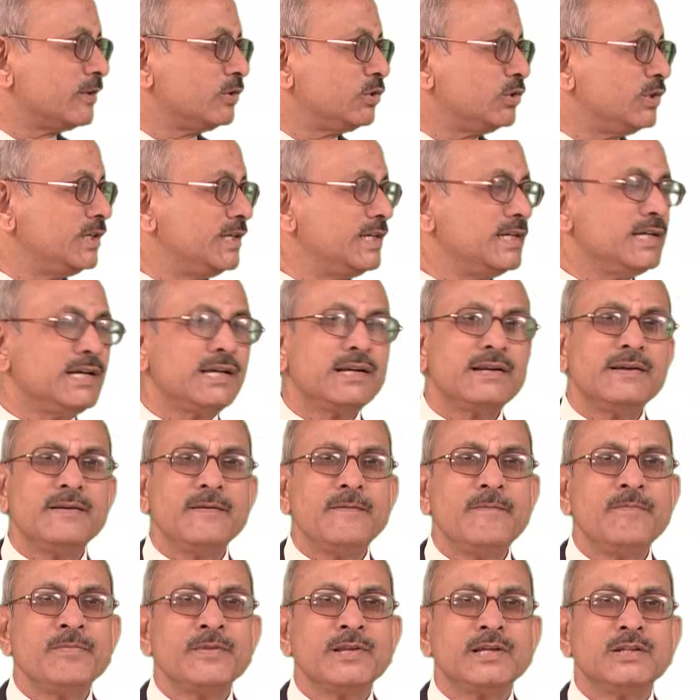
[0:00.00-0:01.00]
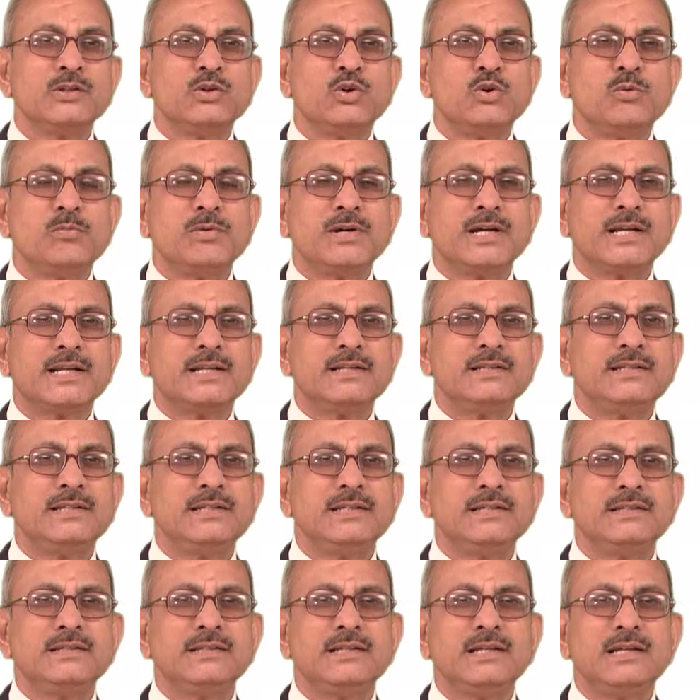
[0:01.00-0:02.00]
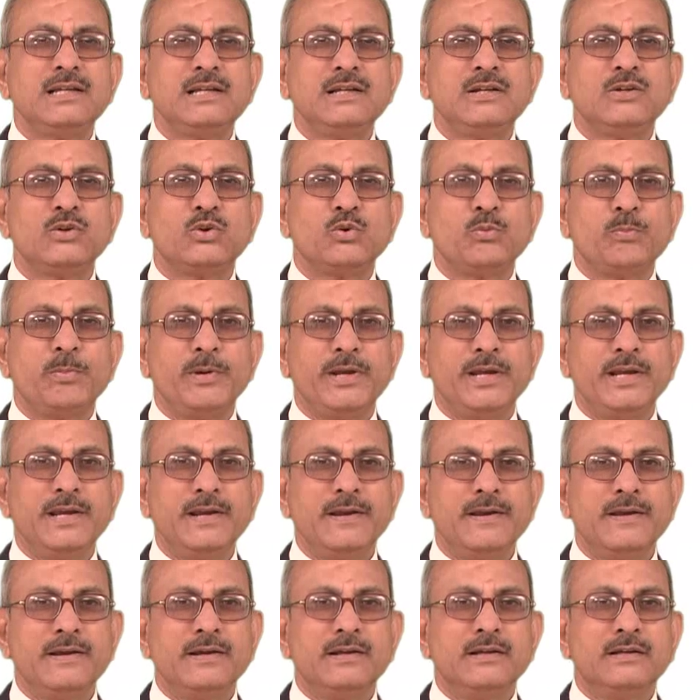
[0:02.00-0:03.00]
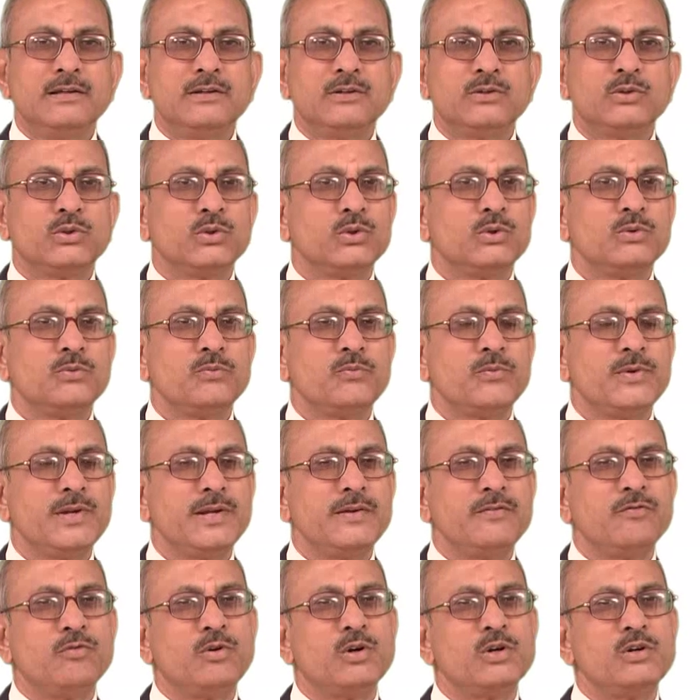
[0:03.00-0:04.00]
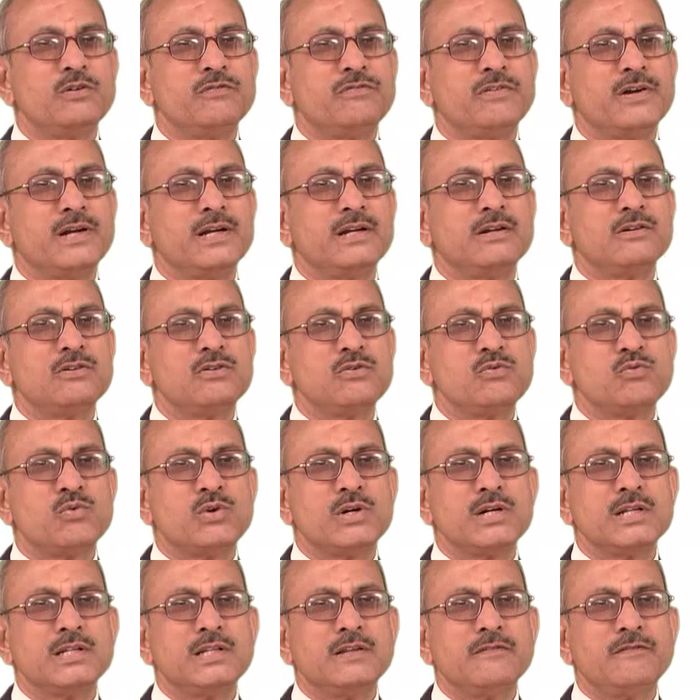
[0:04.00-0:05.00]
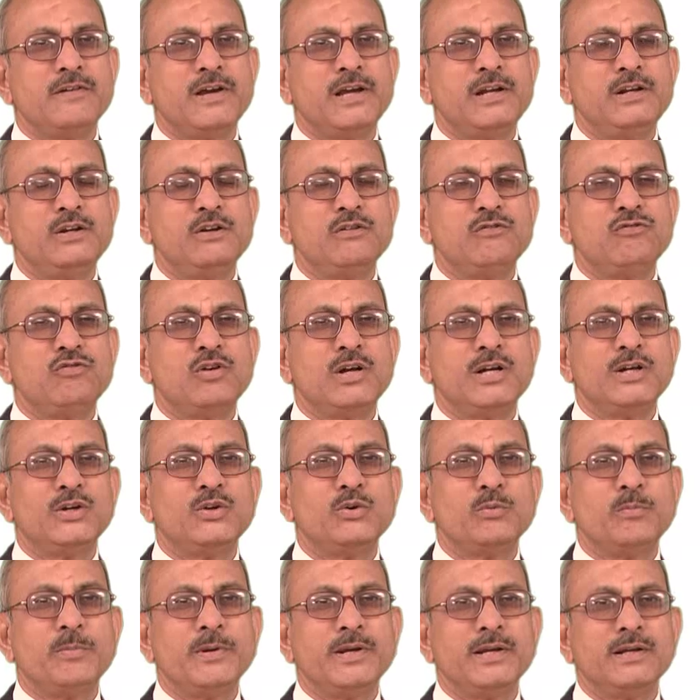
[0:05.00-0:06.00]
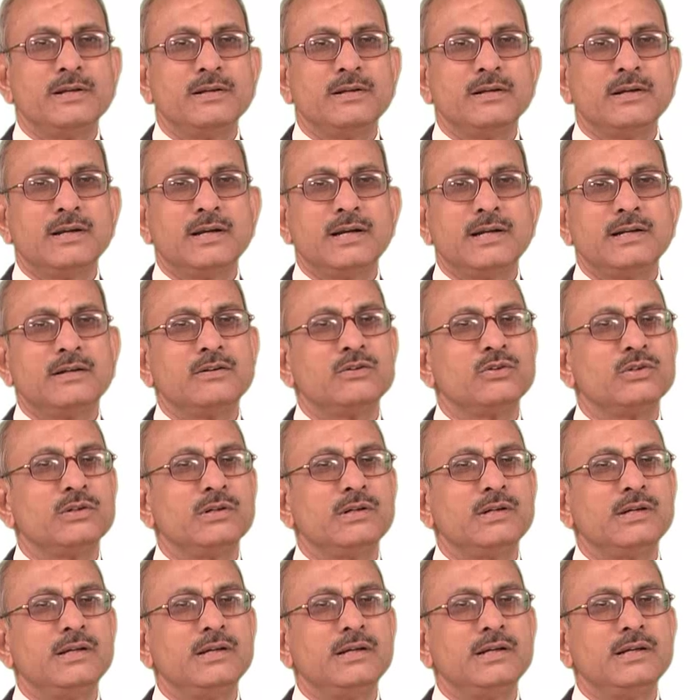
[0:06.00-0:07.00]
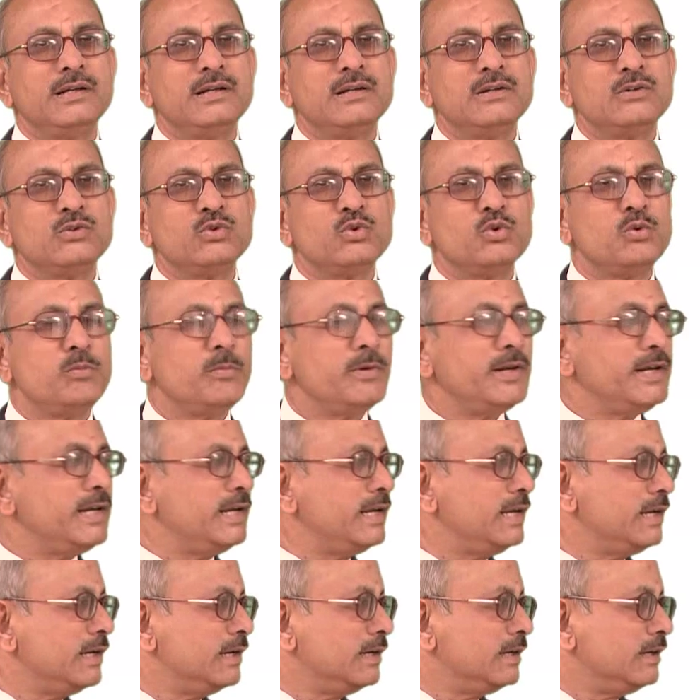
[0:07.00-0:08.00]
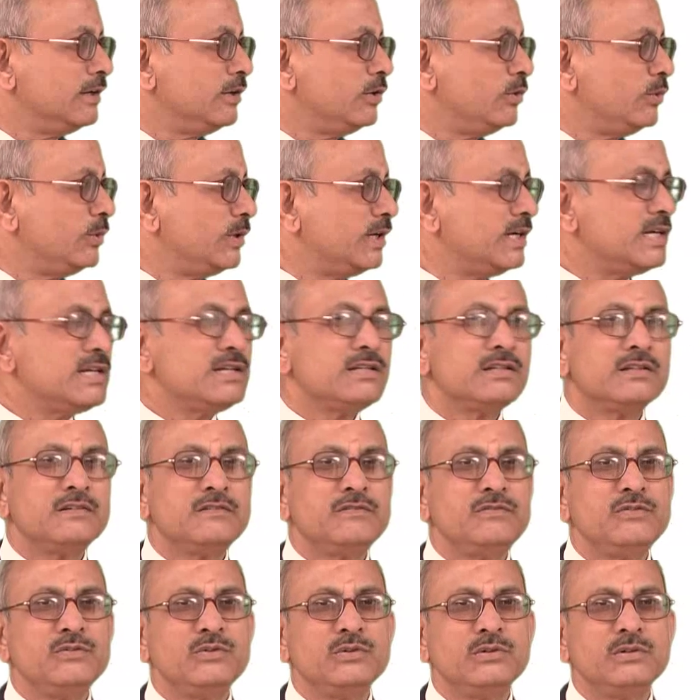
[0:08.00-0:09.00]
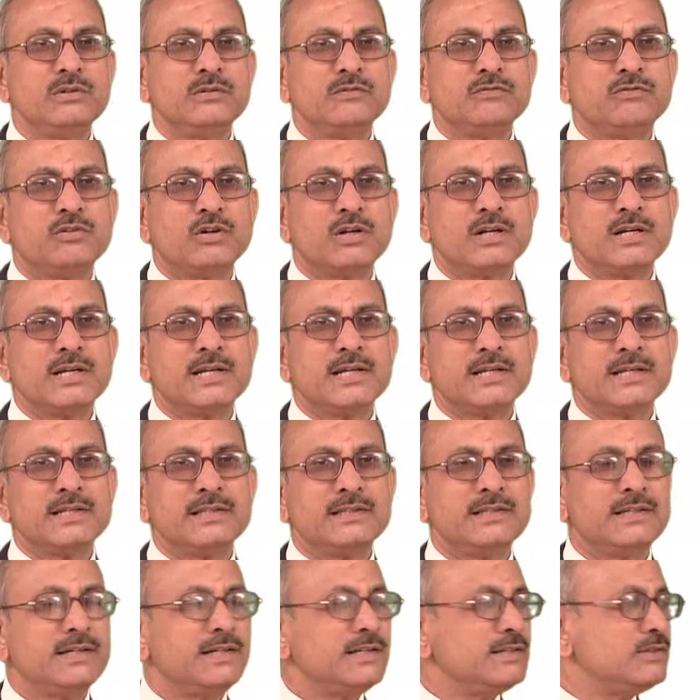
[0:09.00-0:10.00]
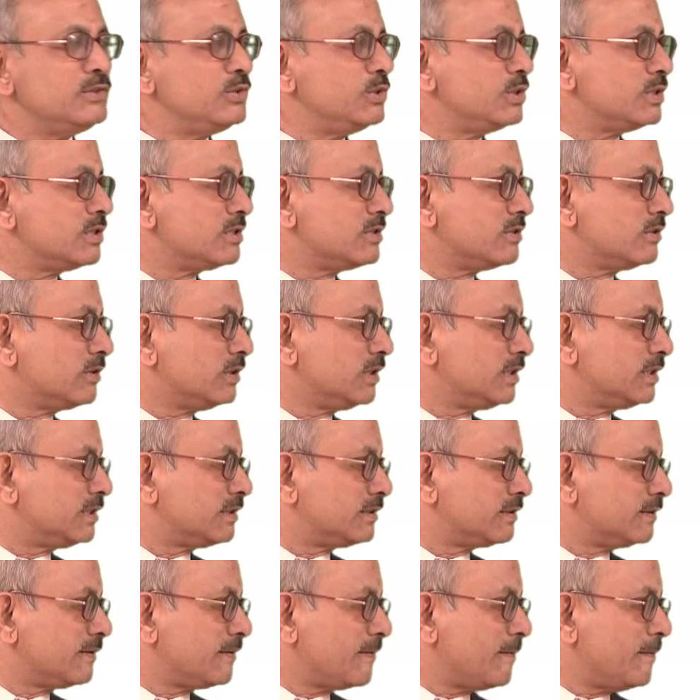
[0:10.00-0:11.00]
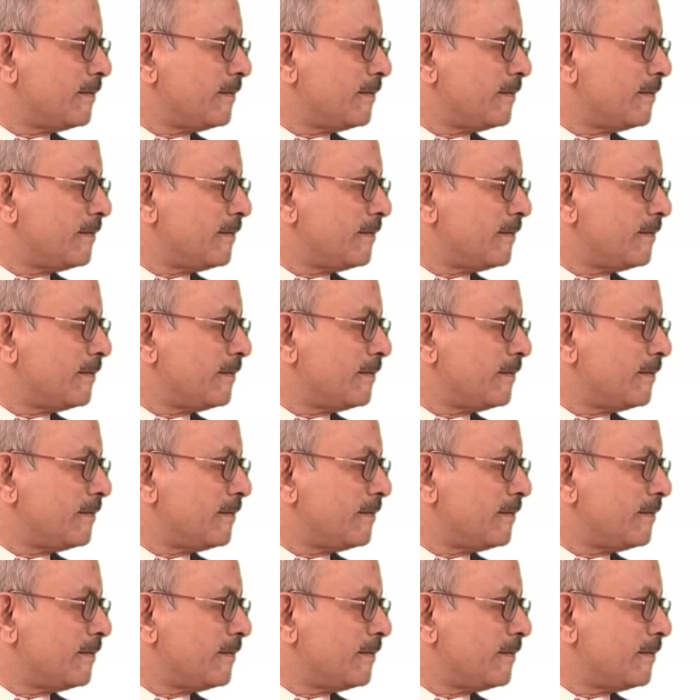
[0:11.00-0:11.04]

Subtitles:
So here the home currency is the rupee. So we want to find out what is the value of 1 rupee, and in so many units of foreign currency, that is US dollars.